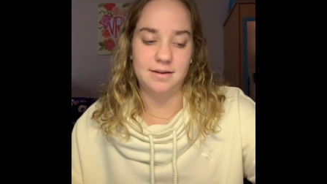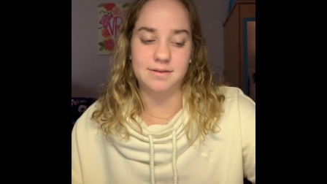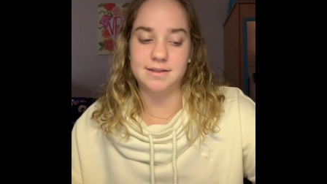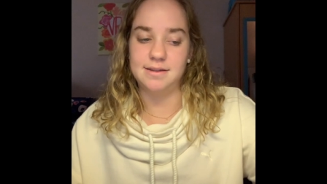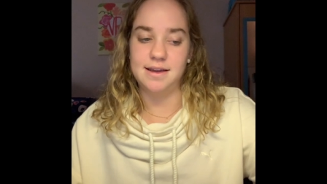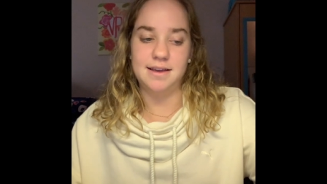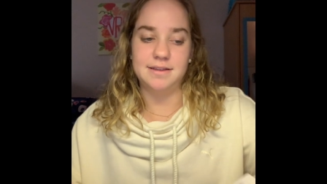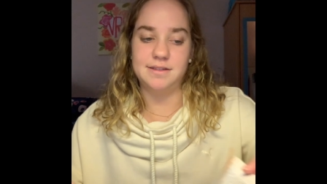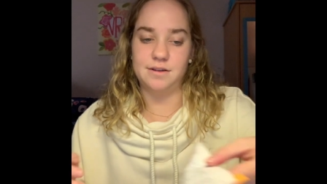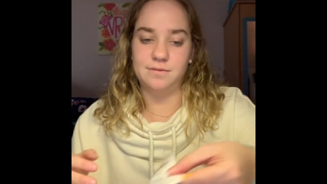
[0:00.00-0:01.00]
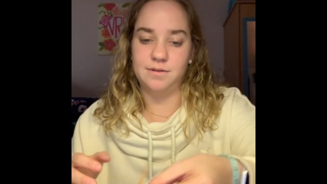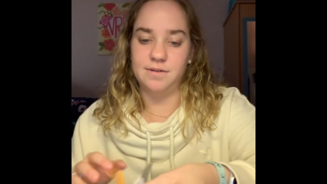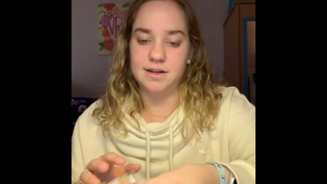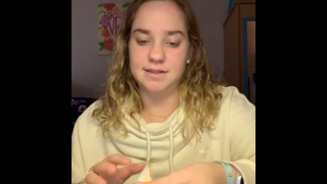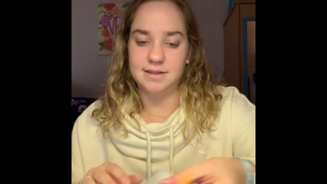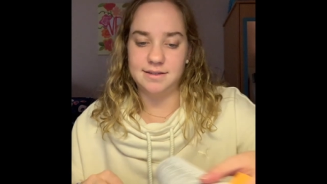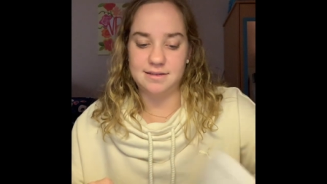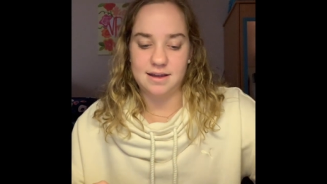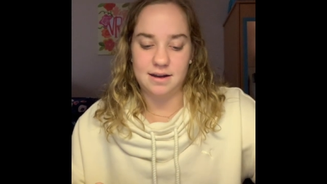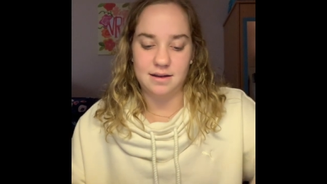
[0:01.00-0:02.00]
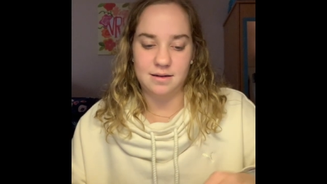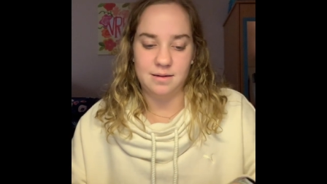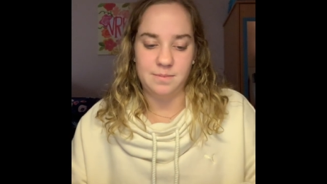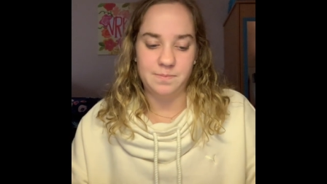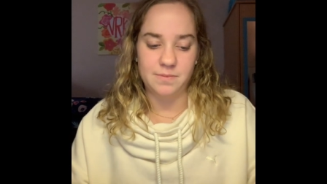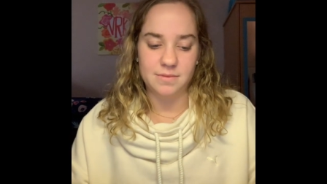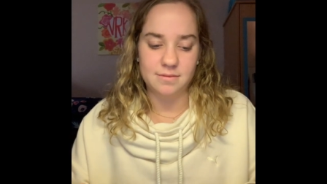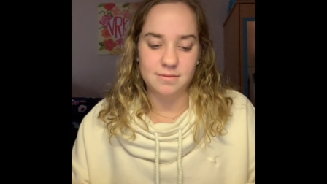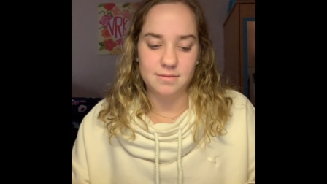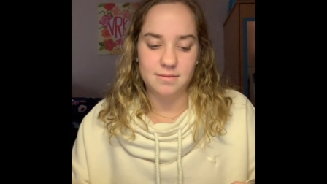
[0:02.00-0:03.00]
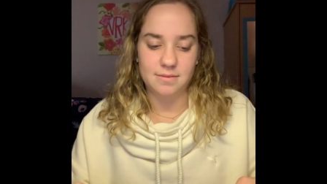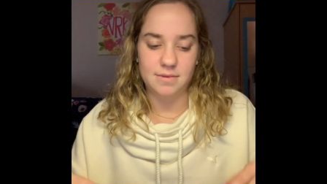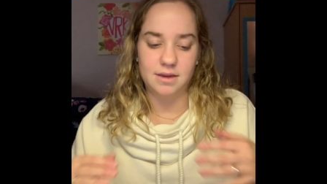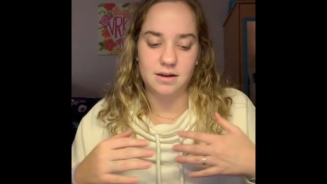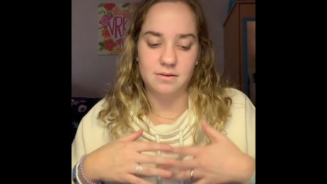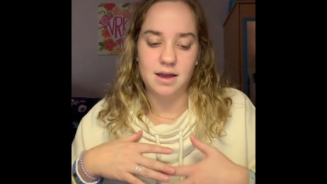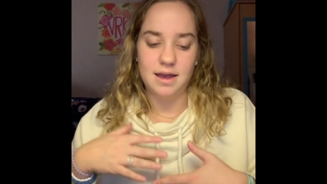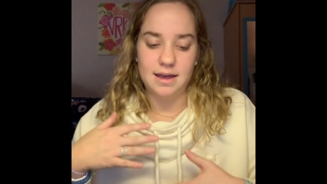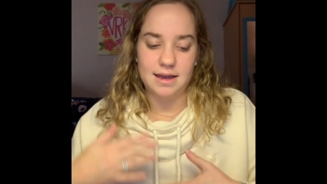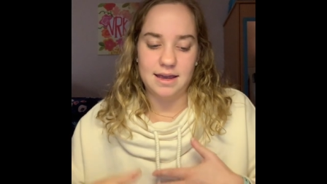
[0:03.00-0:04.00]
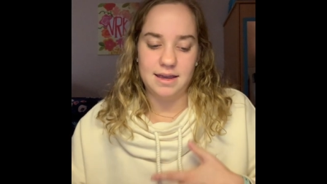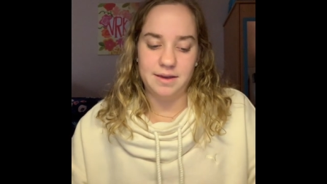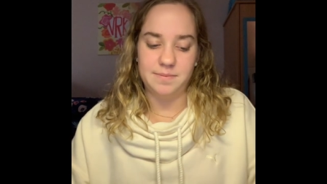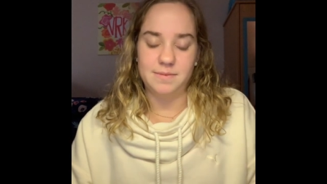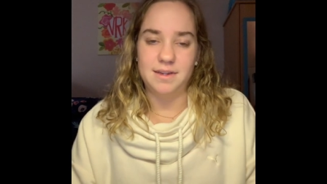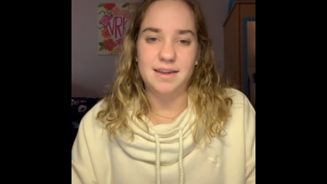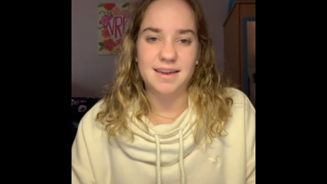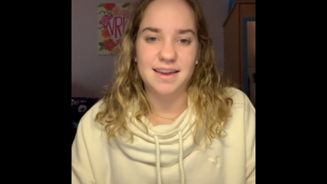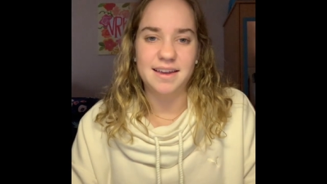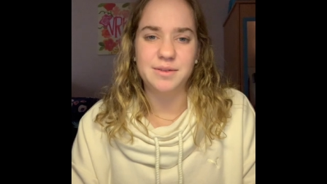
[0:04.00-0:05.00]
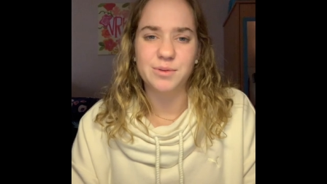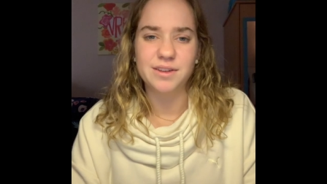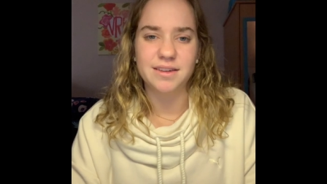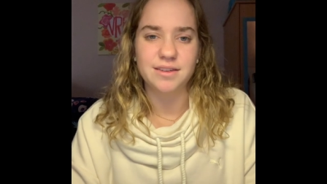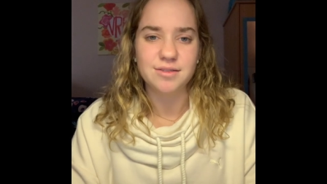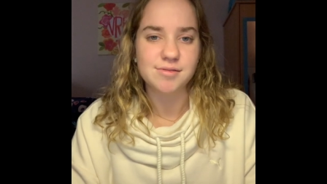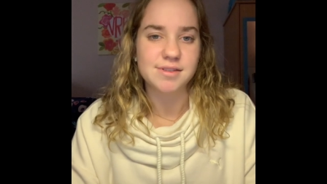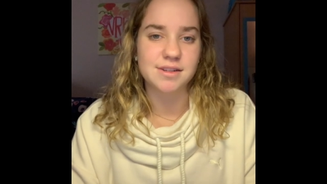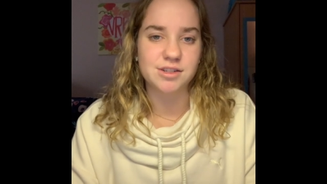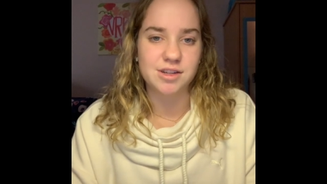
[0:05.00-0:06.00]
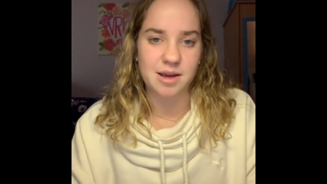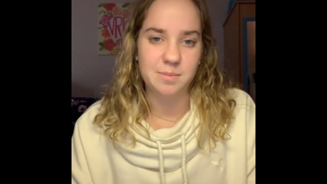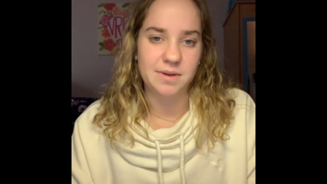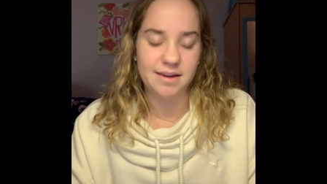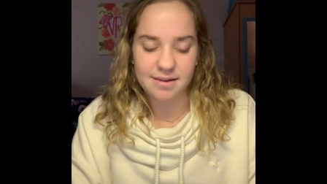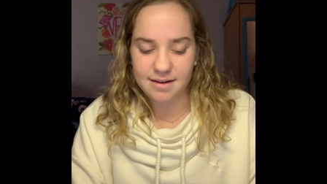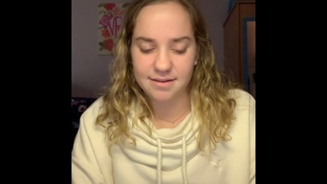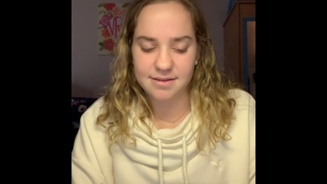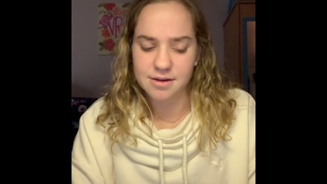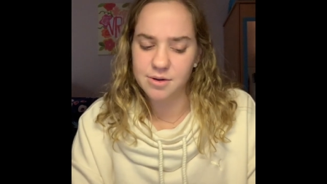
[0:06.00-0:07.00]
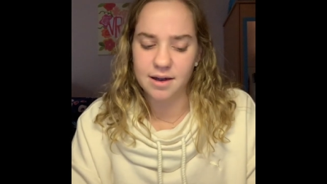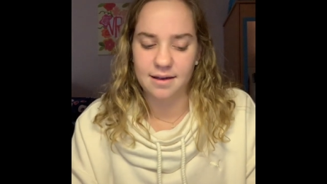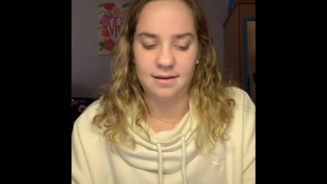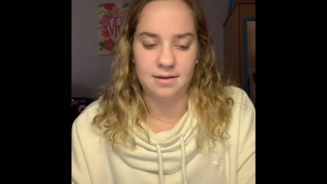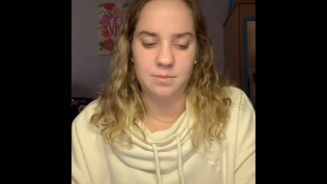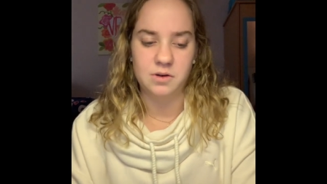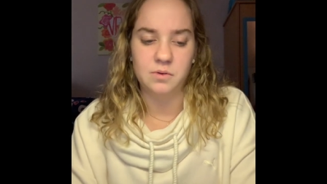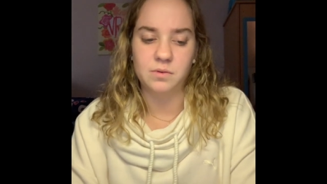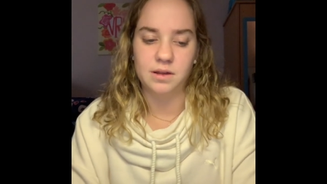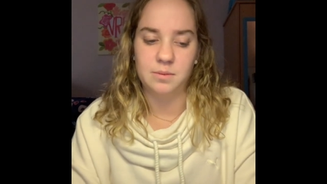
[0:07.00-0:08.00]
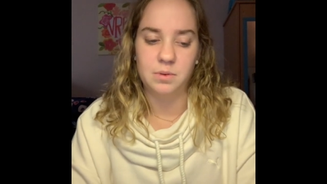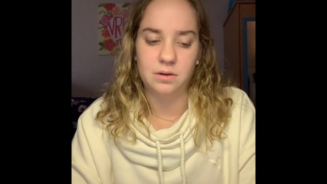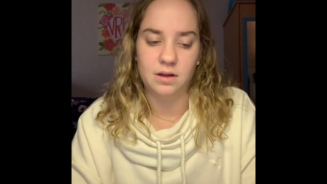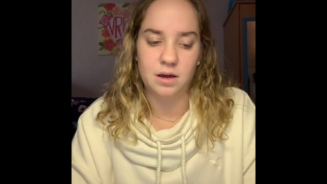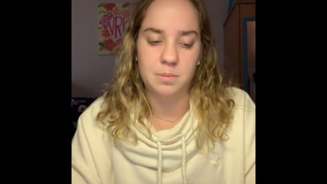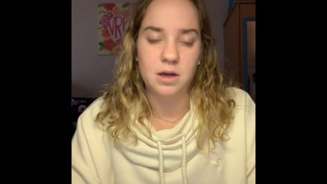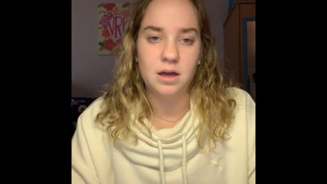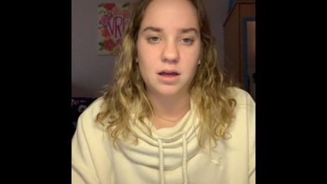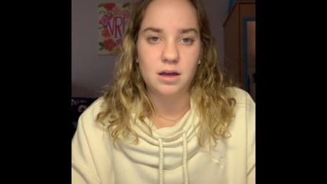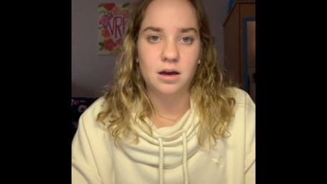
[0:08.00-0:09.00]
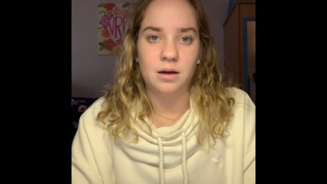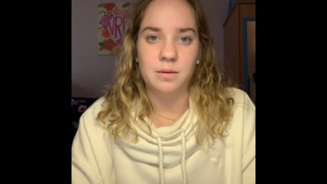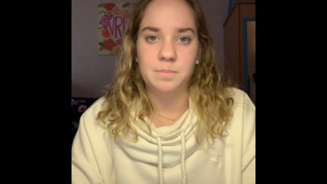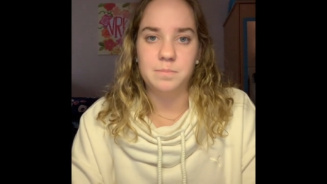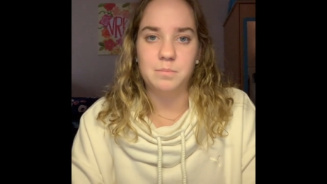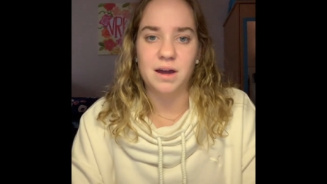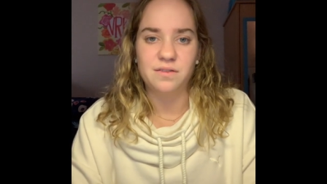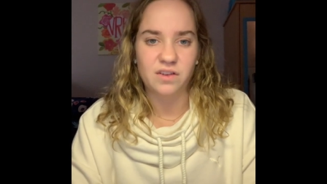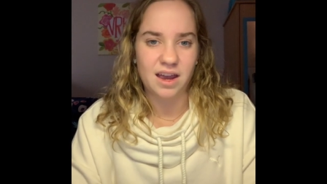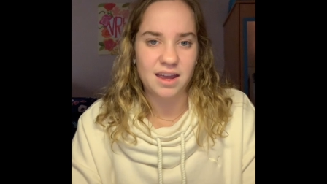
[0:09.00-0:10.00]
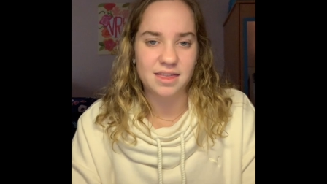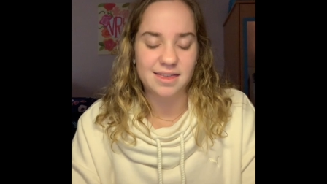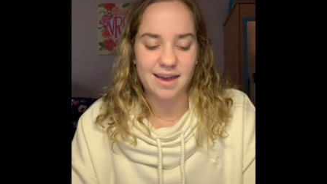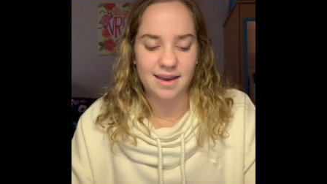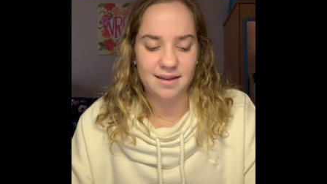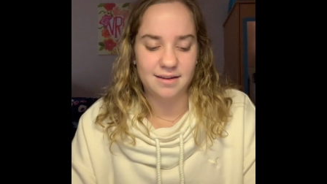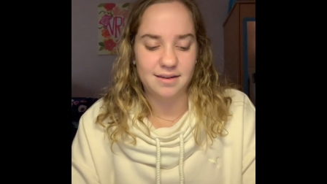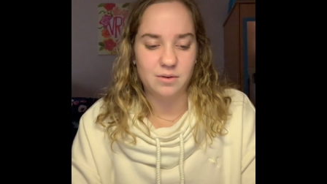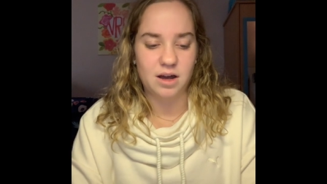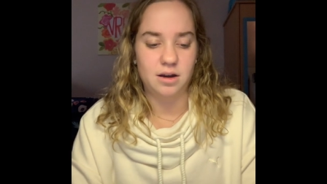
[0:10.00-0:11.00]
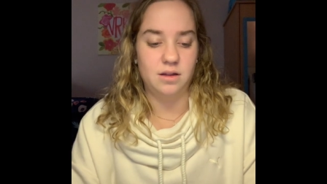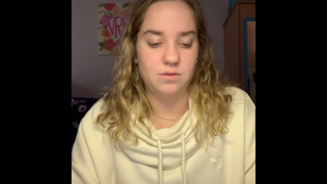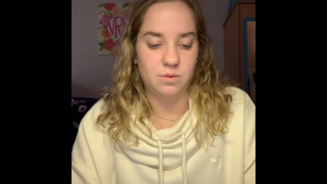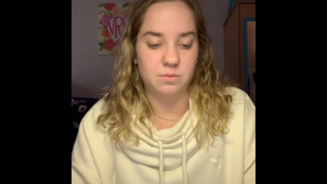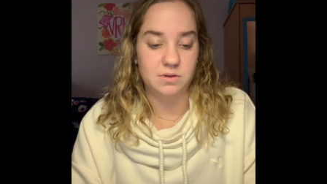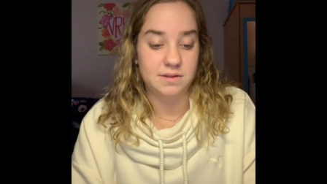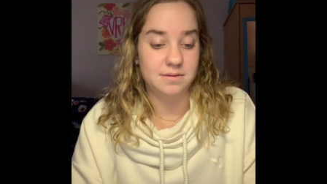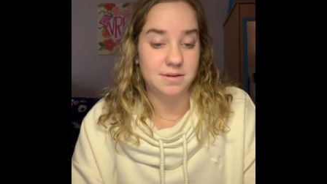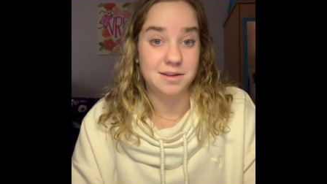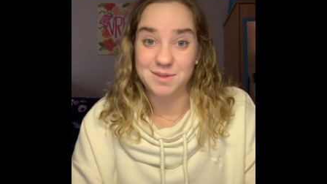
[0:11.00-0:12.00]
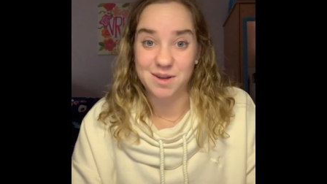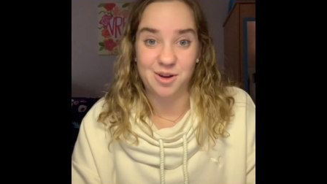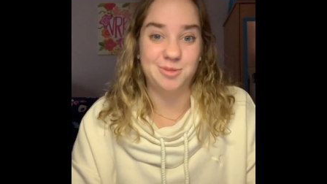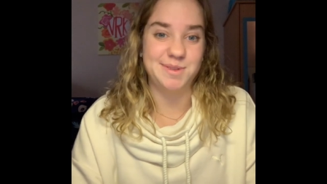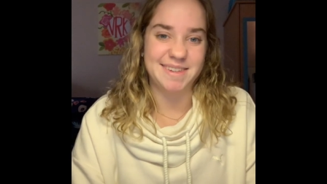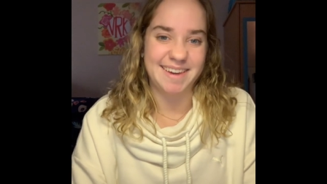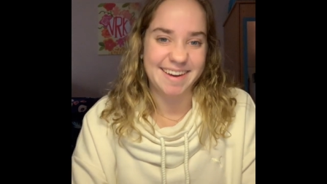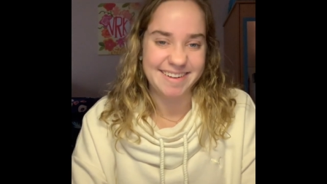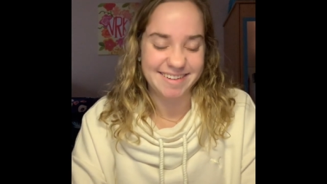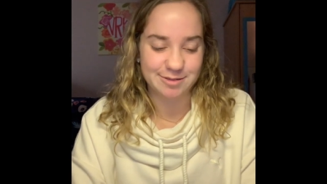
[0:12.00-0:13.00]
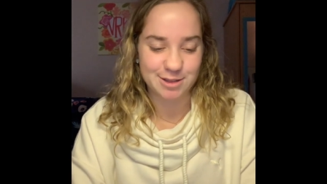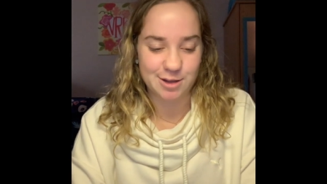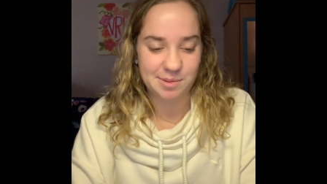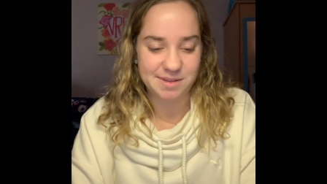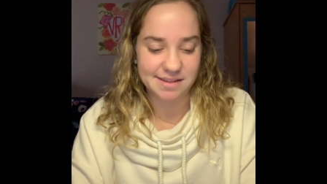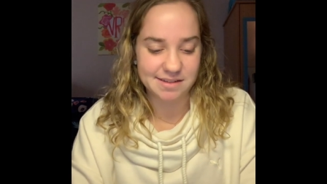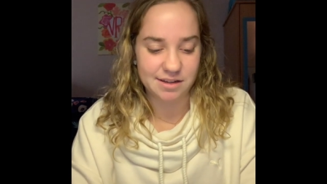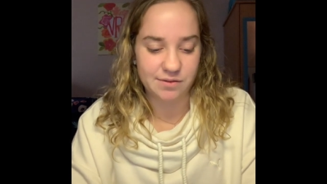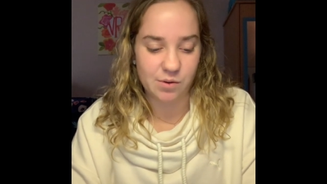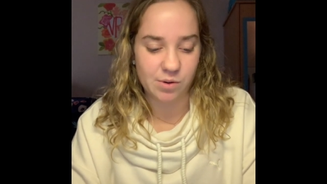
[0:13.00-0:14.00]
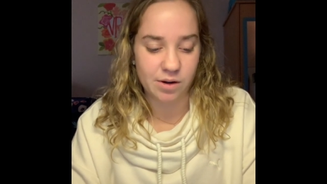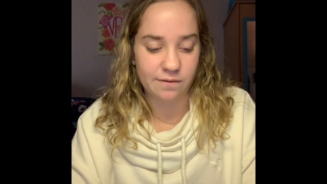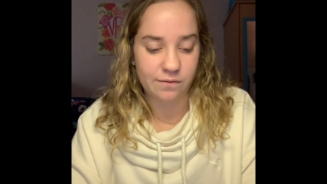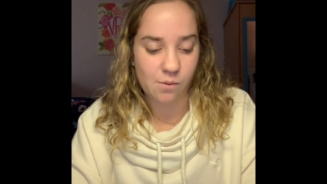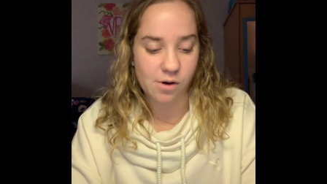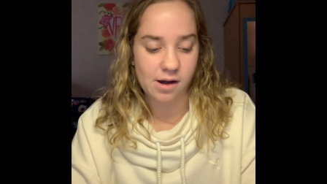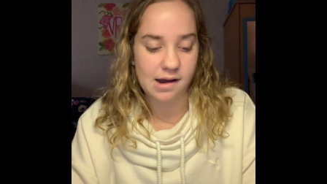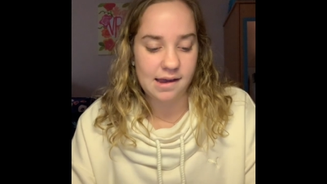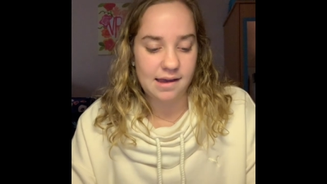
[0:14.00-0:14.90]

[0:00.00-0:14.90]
there's several verses that, um, you know, he he really used to shape me into who I am and to really build up um, my faith. And another one was in Psalms, and it was Psalm 64 4.